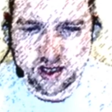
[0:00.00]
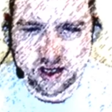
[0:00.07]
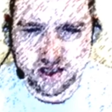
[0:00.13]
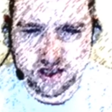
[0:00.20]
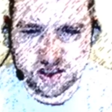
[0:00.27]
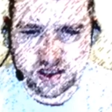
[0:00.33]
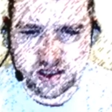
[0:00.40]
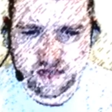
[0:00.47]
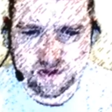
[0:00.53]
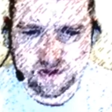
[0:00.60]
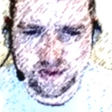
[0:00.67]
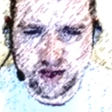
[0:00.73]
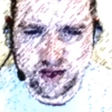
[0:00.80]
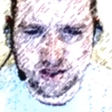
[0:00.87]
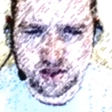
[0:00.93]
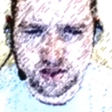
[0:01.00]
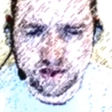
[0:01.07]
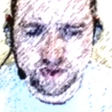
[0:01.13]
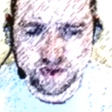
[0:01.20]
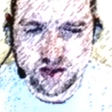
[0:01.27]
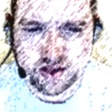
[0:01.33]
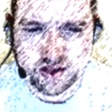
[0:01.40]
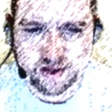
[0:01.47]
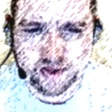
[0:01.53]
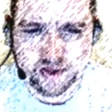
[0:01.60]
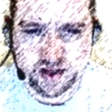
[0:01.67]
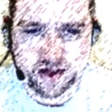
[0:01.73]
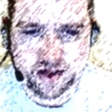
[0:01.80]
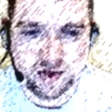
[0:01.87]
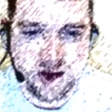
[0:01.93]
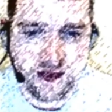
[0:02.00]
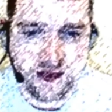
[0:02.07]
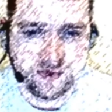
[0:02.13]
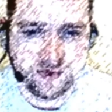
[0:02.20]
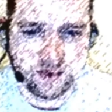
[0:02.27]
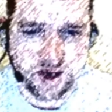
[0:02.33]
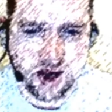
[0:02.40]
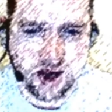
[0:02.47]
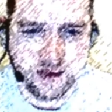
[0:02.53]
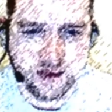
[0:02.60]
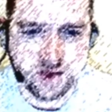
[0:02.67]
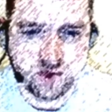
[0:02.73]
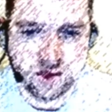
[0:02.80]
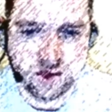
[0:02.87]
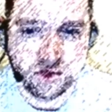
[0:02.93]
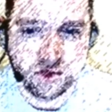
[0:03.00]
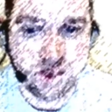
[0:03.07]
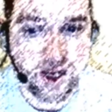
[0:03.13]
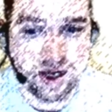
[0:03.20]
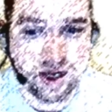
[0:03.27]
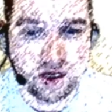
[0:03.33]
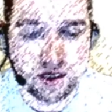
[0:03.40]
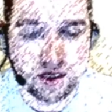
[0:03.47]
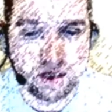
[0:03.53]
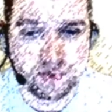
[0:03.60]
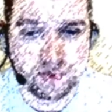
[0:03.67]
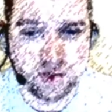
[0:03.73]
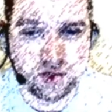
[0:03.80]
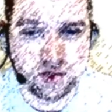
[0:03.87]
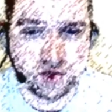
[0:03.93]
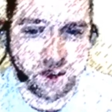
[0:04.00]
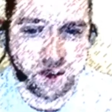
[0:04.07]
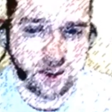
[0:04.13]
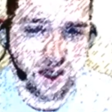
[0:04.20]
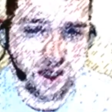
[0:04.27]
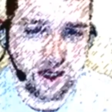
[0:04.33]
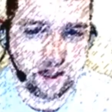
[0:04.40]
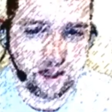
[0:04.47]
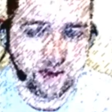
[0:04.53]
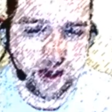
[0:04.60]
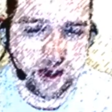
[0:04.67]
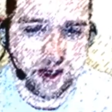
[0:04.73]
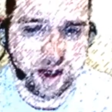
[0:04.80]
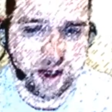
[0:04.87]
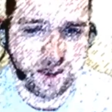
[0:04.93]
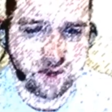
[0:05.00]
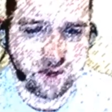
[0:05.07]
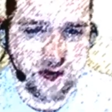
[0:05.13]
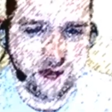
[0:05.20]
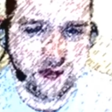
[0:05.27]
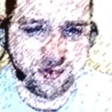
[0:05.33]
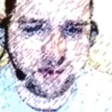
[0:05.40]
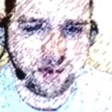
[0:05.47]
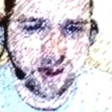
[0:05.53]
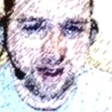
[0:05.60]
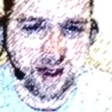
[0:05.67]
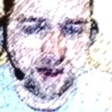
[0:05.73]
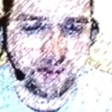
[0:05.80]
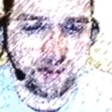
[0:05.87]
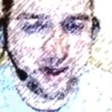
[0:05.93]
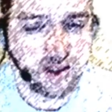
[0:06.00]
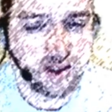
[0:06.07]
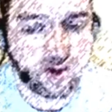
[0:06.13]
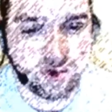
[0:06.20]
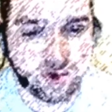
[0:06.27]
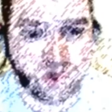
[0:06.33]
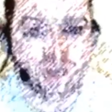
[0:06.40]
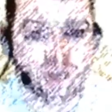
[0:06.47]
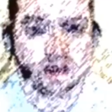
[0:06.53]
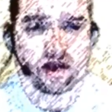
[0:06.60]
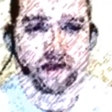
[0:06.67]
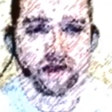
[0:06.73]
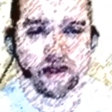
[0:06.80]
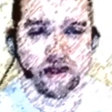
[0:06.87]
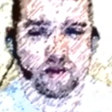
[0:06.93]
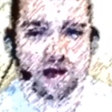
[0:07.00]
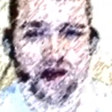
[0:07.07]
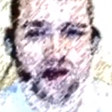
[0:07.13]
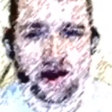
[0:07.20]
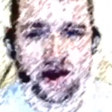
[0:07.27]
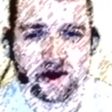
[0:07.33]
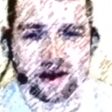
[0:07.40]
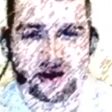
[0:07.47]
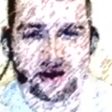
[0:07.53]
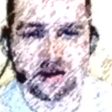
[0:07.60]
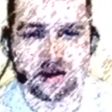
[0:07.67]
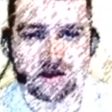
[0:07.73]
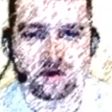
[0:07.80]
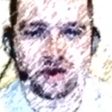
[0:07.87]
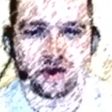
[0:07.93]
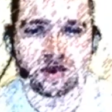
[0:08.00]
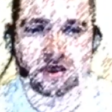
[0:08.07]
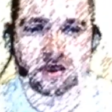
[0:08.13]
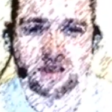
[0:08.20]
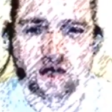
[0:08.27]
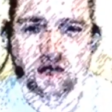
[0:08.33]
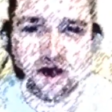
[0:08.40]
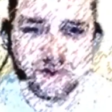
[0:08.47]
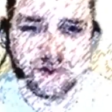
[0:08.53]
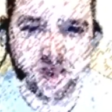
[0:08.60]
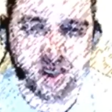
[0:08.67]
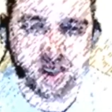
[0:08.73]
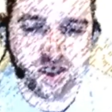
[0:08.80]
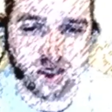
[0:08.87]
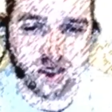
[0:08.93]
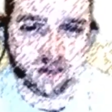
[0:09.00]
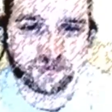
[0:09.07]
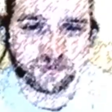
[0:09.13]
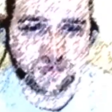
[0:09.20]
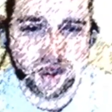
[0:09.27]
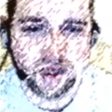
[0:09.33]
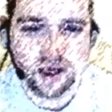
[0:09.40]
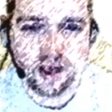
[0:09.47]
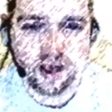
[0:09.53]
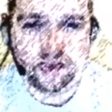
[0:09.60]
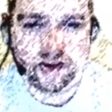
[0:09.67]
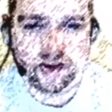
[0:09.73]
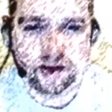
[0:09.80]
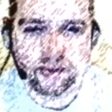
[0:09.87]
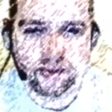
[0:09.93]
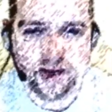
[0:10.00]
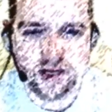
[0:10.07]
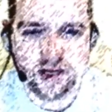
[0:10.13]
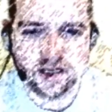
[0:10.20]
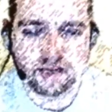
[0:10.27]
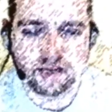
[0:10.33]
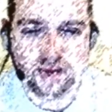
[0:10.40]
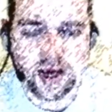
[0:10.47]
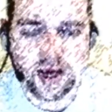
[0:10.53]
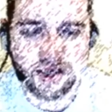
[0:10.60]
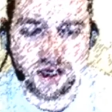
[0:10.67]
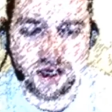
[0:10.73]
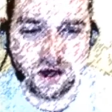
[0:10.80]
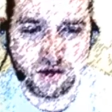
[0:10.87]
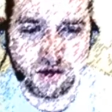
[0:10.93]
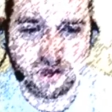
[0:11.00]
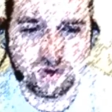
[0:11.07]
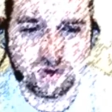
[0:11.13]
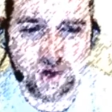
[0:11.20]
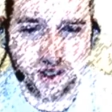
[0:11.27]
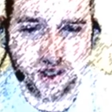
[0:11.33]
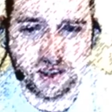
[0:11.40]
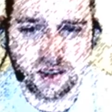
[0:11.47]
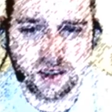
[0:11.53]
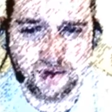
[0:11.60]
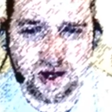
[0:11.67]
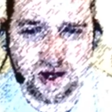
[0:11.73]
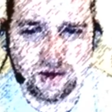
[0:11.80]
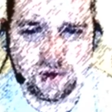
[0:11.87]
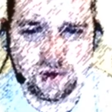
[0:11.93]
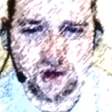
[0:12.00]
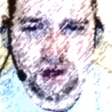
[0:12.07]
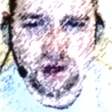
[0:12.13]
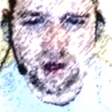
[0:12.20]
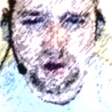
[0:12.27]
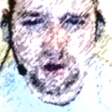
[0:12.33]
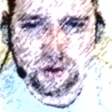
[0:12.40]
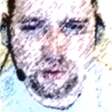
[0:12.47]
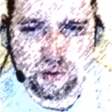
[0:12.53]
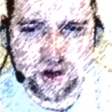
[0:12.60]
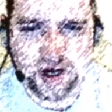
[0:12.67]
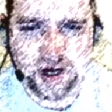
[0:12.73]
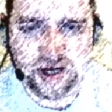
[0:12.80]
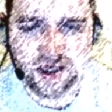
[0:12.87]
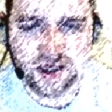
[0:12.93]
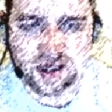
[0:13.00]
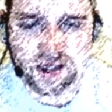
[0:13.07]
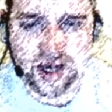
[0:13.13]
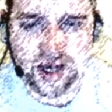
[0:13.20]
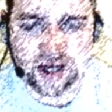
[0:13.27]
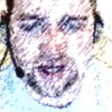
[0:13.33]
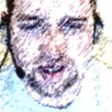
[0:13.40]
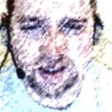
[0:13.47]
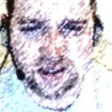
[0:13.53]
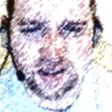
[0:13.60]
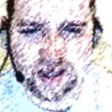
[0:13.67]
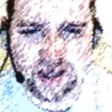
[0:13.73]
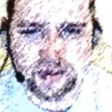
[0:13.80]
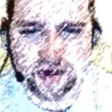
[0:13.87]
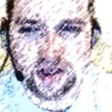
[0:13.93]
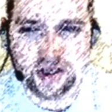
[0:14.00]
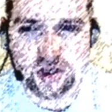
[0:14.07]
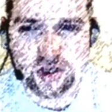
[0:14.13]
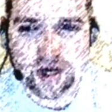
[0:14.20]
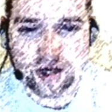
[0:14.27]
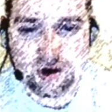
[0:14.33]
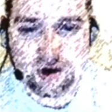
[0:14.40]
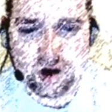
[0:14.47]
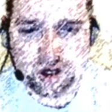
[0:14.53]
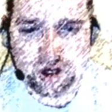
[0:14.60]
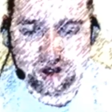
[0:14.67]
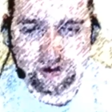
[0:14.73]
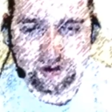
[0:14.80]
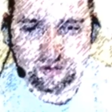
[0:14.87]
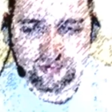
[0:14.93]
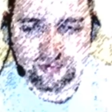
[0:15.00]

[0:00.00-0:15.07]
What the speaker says: each different manuscript, rather than being derived from a common source, was like a cookbook or an encyclopedia, each derived from an independent source that went out and did its own research and composition. The comparison implies a host of questions about what it is exactly the skeptic is trying to argue.